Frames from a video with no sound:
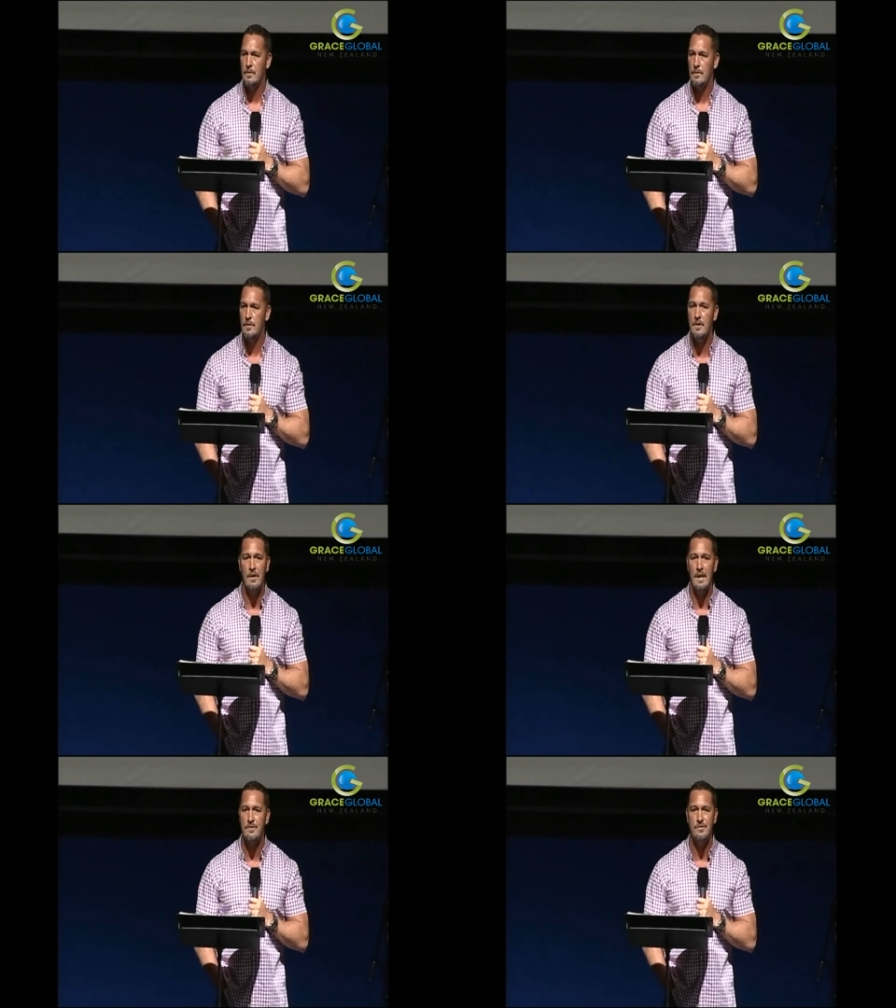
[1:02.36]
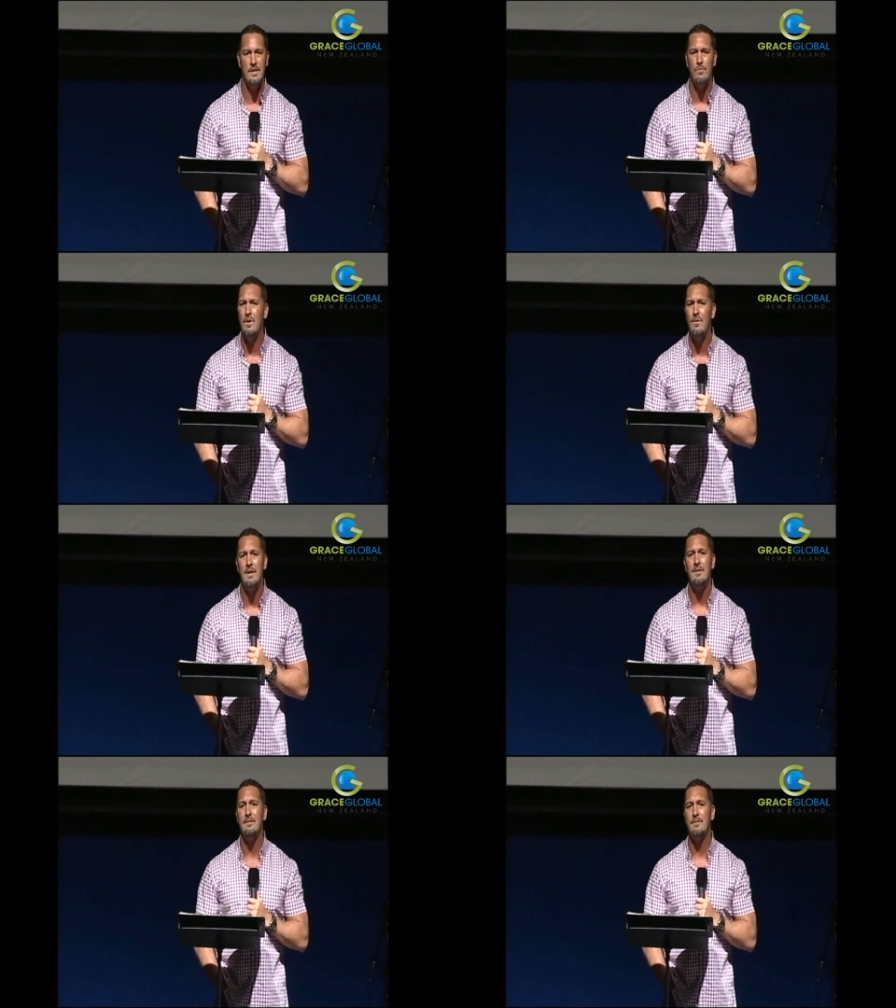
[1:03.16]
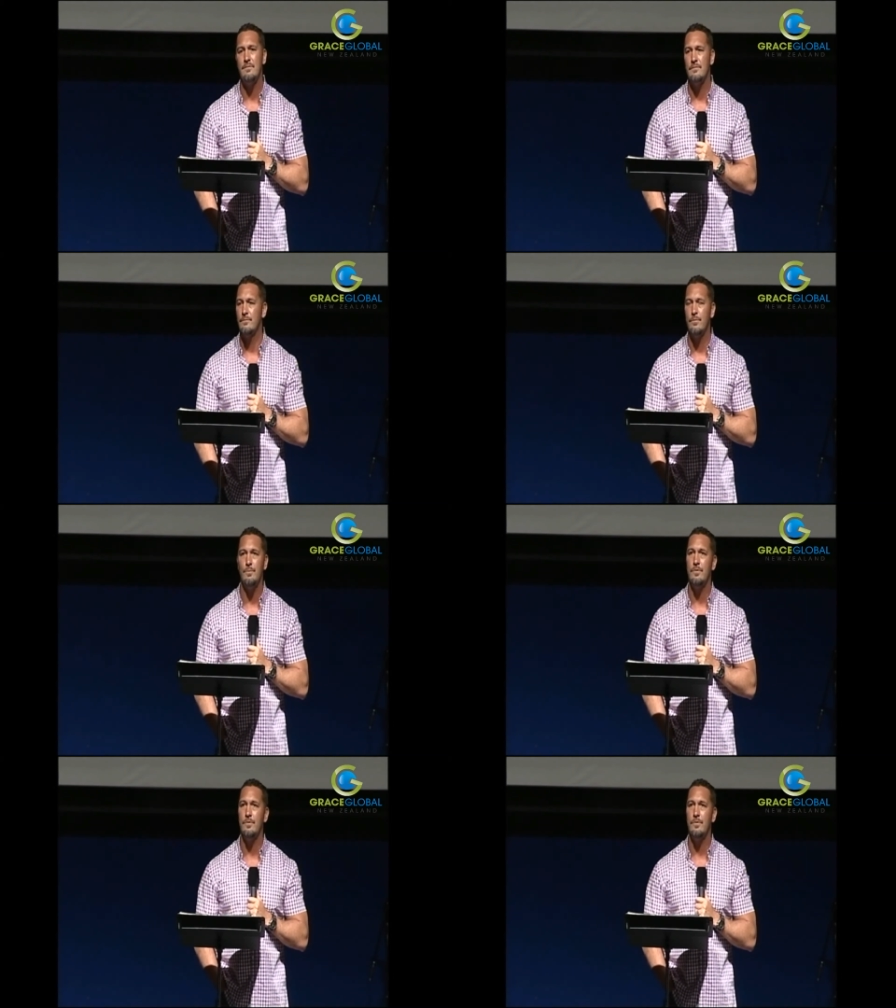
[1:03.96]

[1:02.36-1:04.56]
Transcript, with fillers: You know, last year, what? What? When